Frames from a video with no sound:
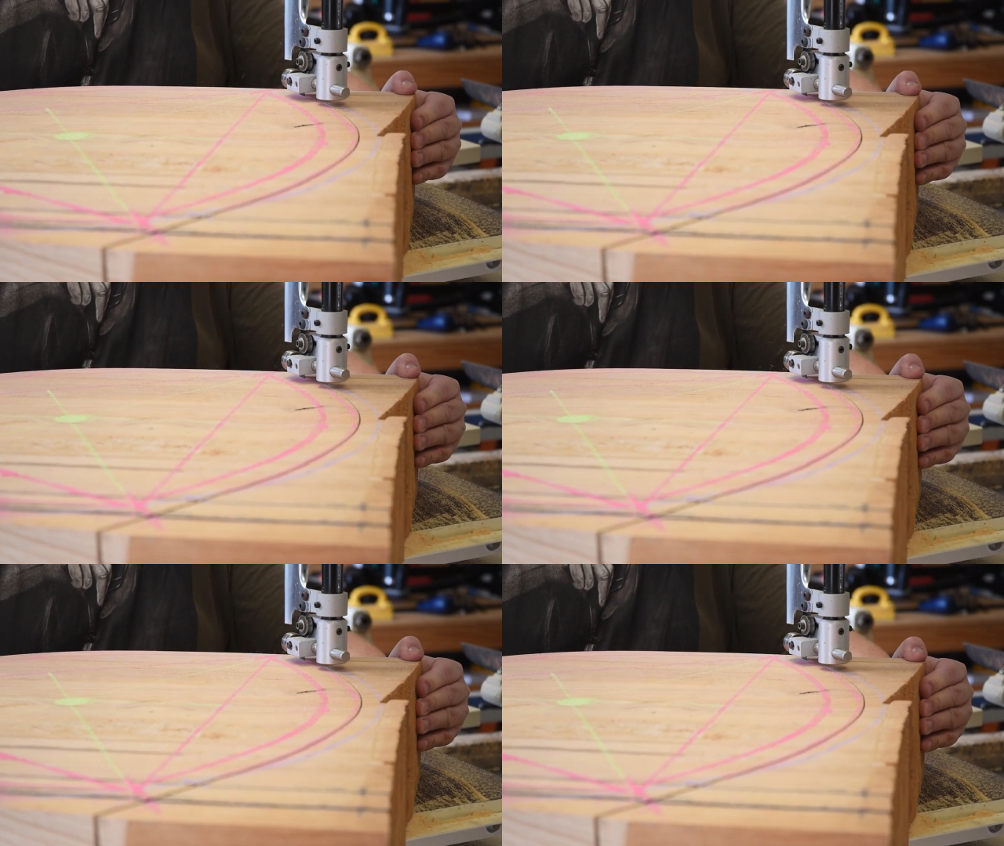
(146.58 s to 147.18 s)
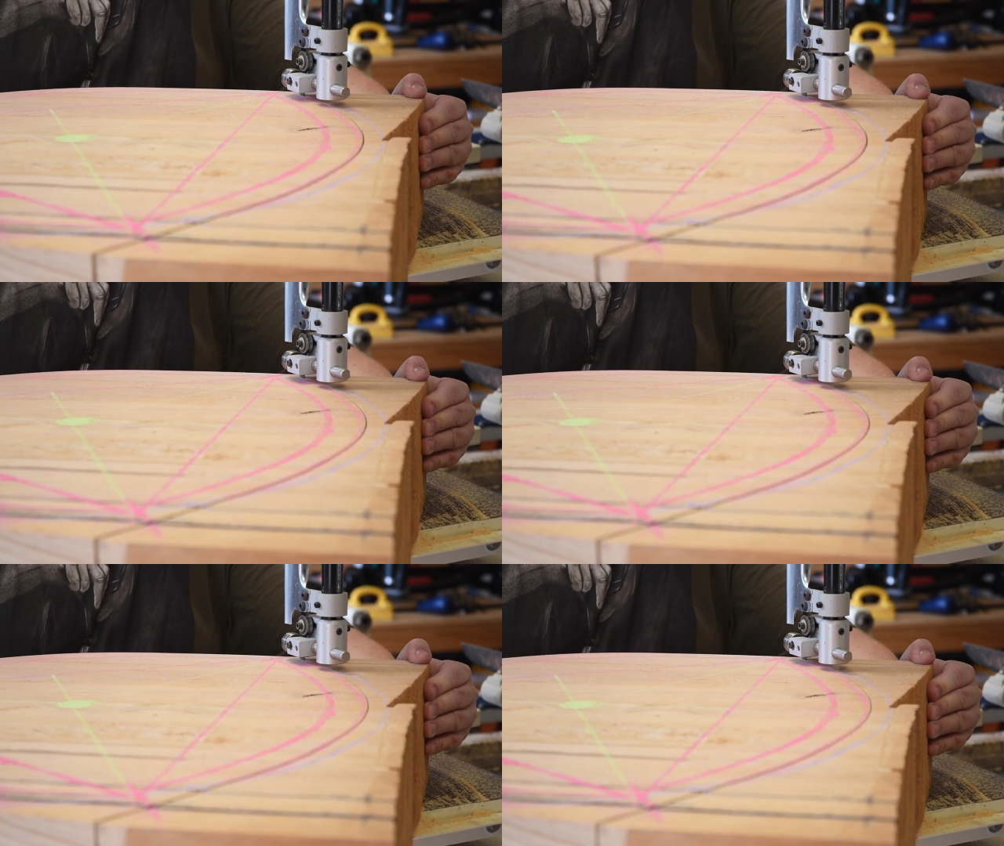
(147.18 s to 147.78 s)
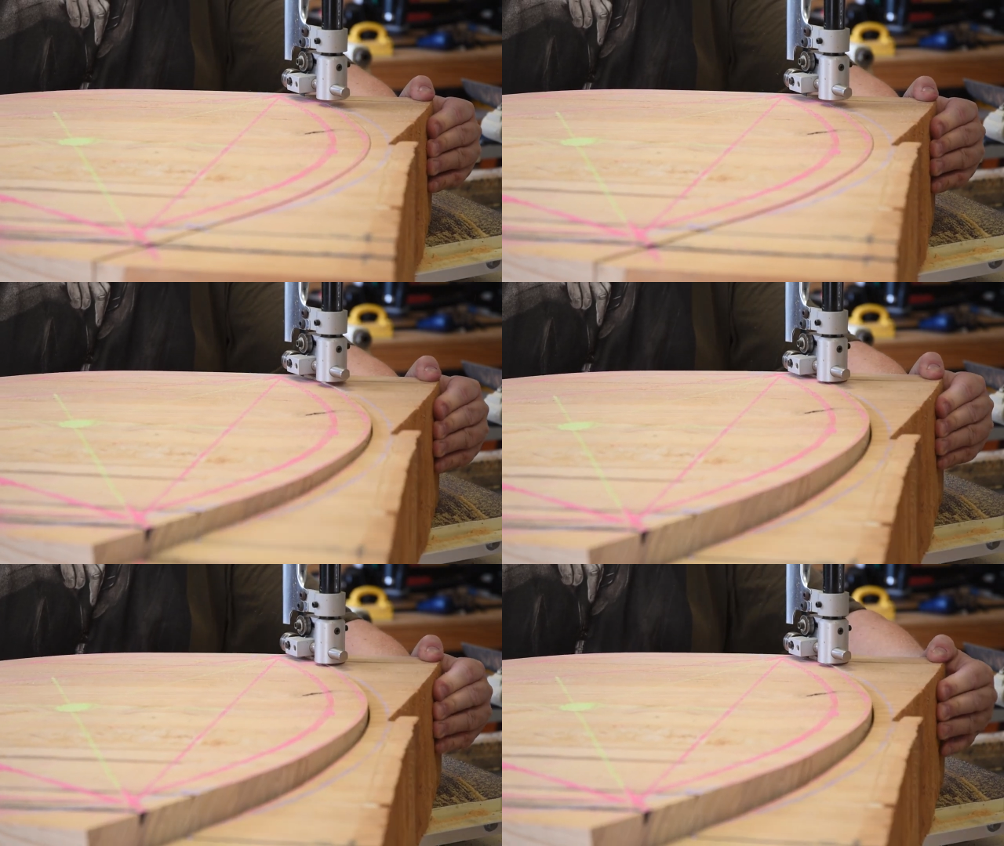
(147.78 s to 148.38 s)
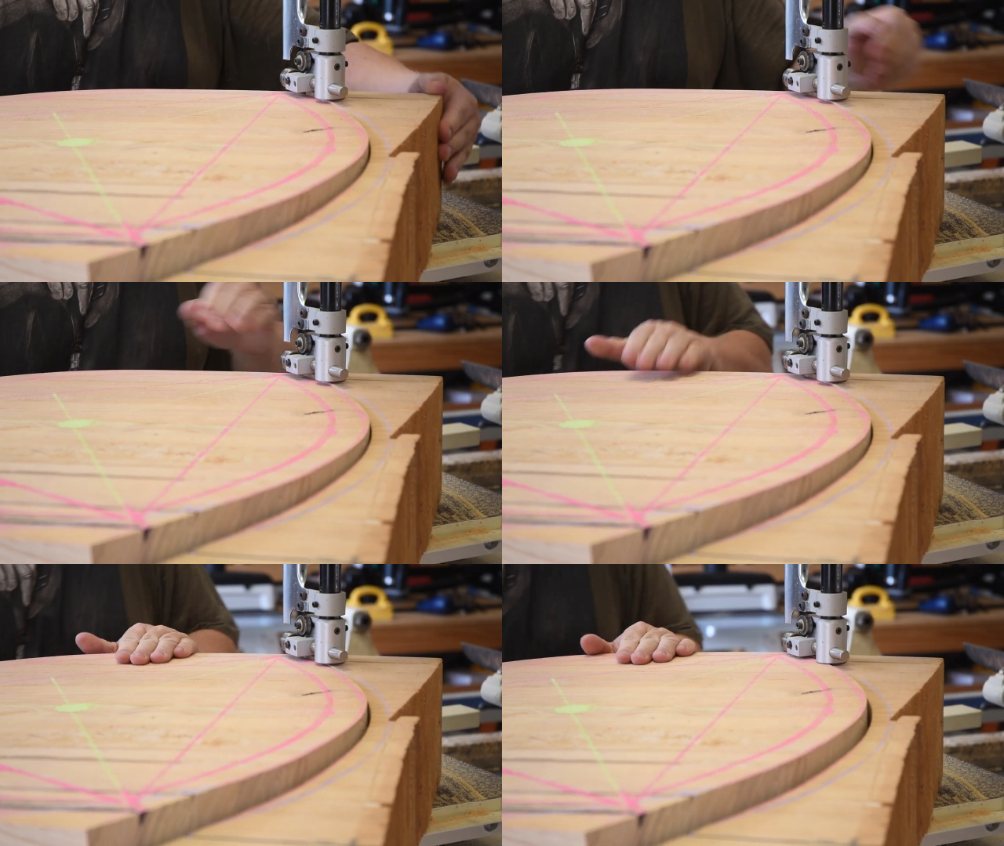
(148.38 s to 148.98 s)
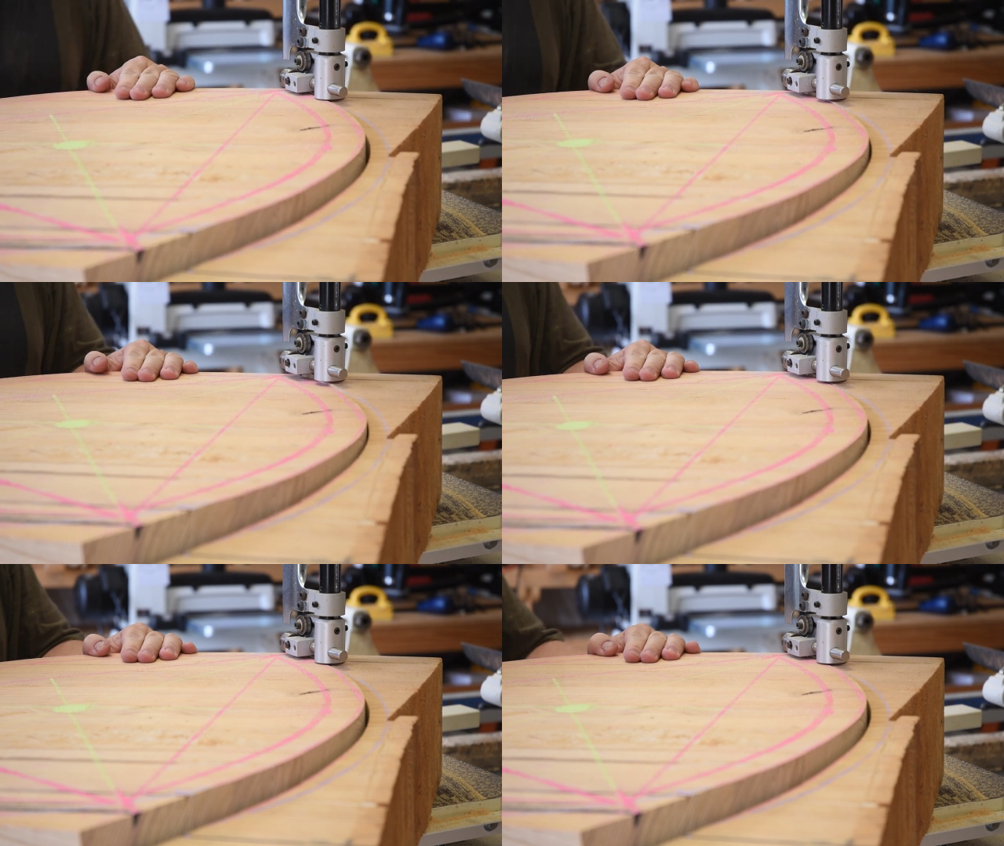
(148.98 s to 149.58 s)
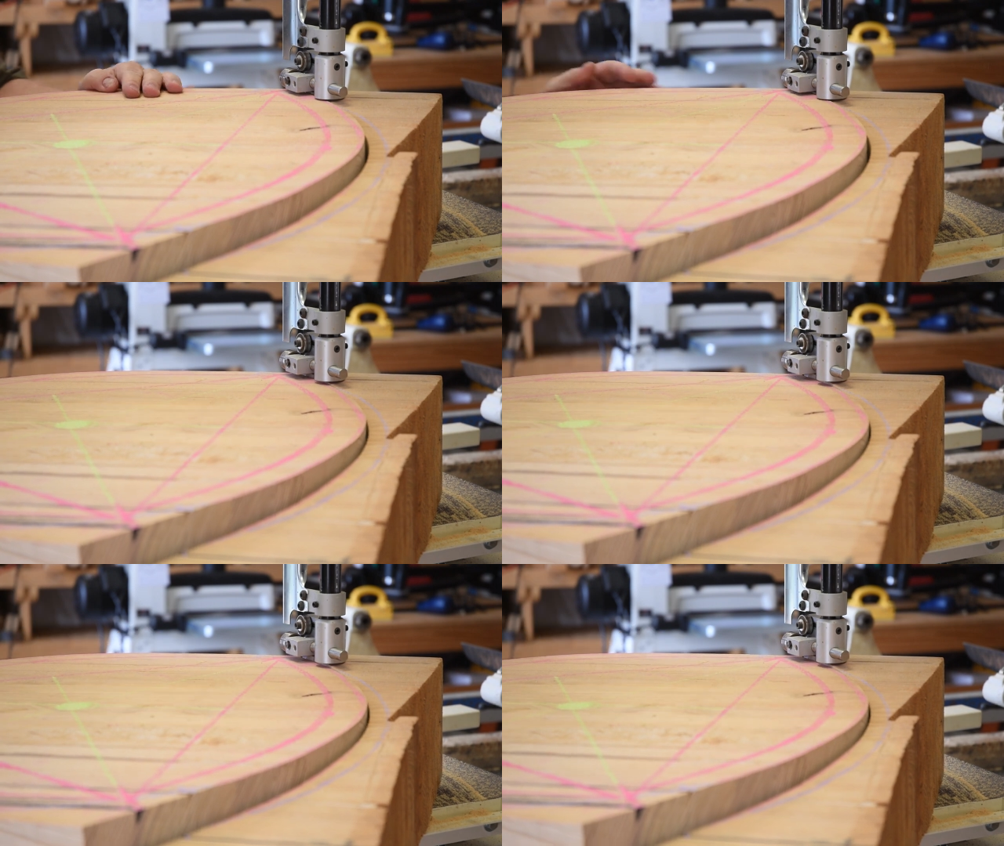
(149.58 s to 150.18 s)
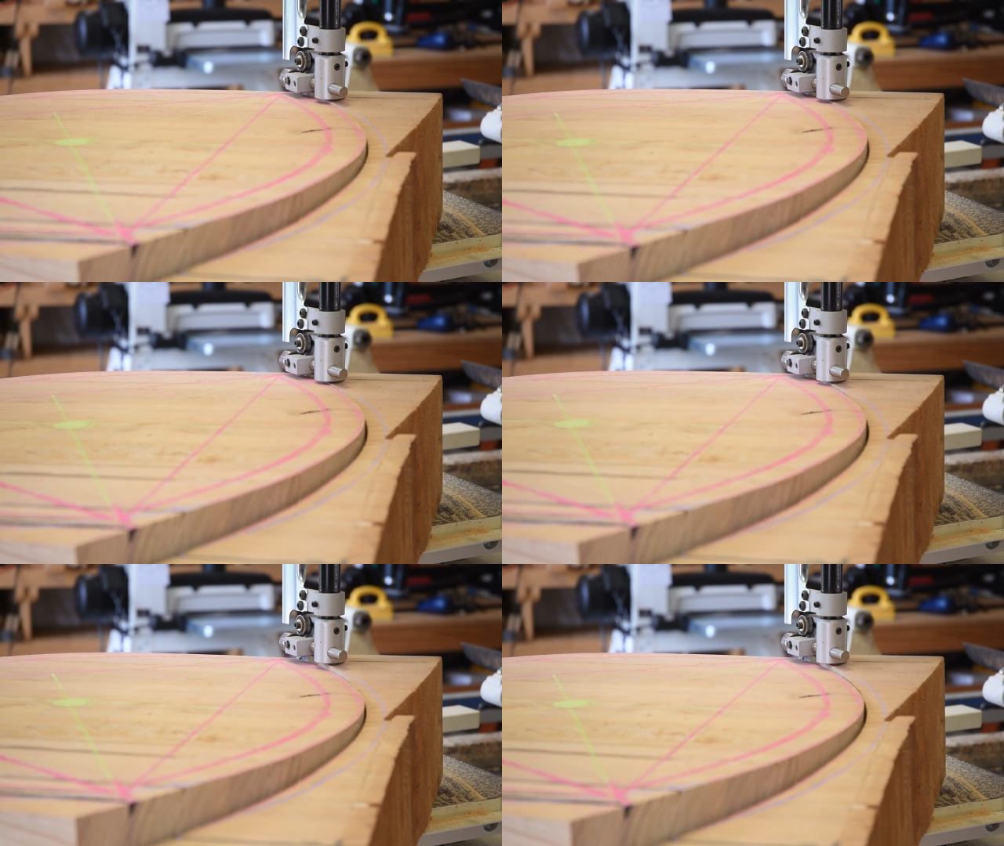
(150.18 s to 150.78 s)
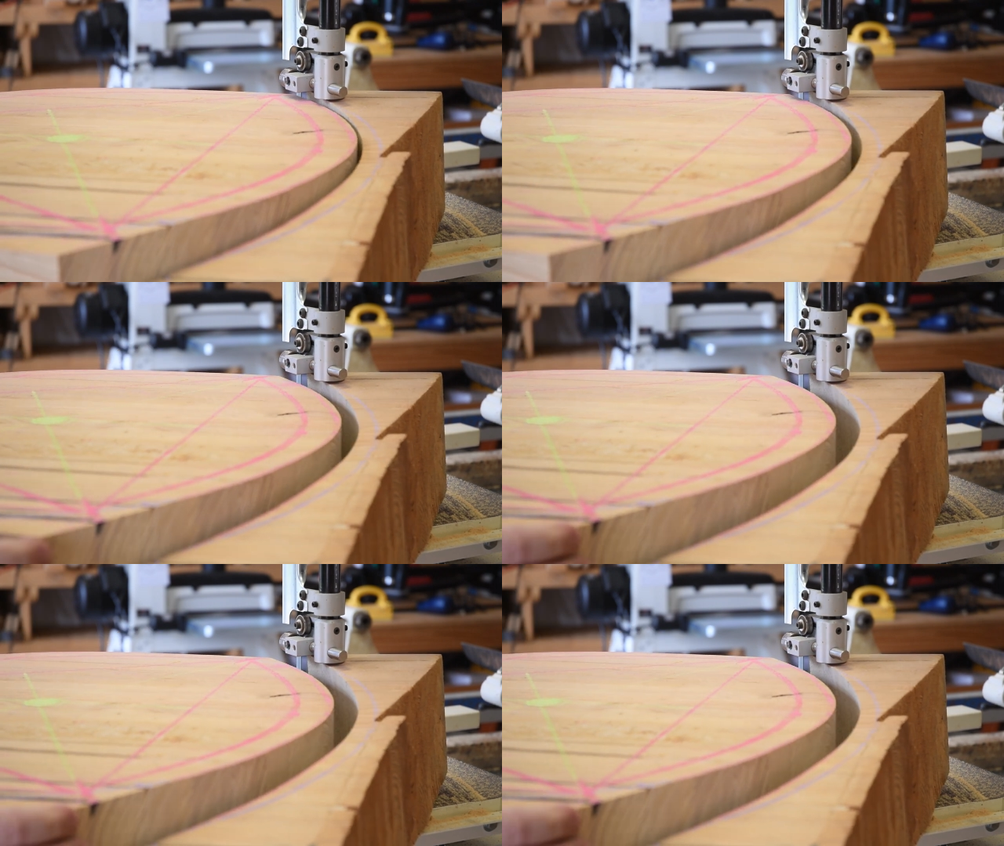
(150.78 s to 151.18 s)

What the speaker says: [unreadable: no face in view]